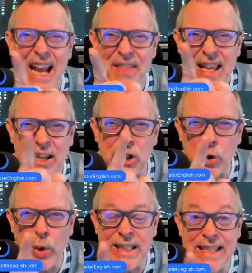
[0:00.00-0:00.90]
and they can
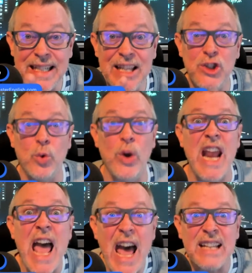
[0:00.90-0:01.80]
twist it into
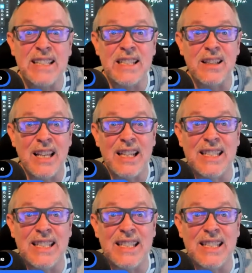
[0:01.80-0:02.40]
an S like